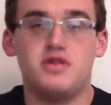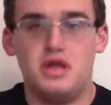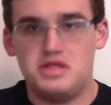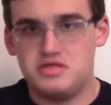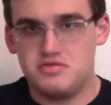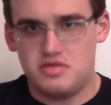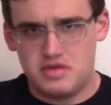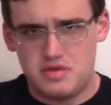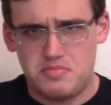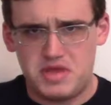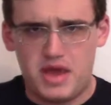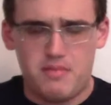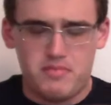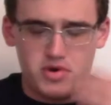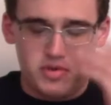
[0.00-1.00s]
in
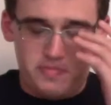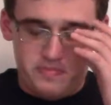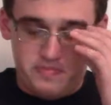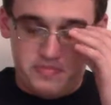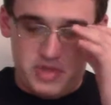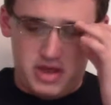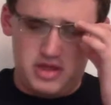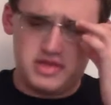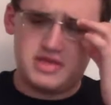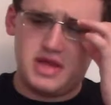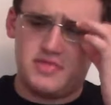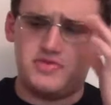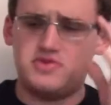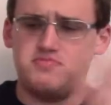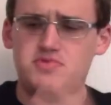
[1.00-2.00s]
September, and it's
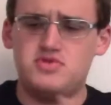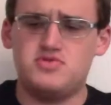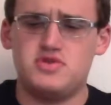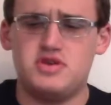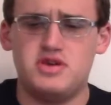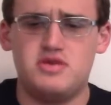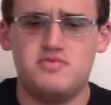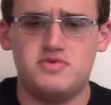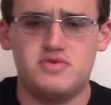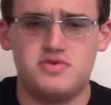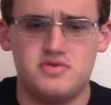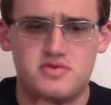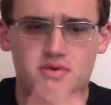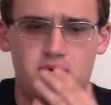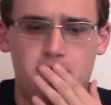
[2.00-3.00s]
not the speech that he was,